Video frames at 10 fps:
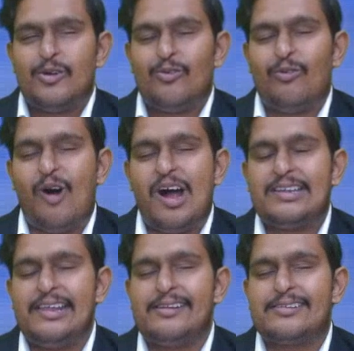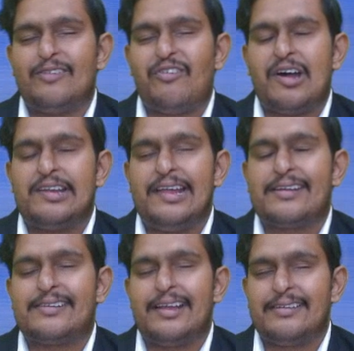what is the foreign
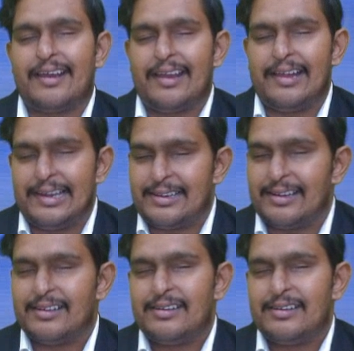exchange rate?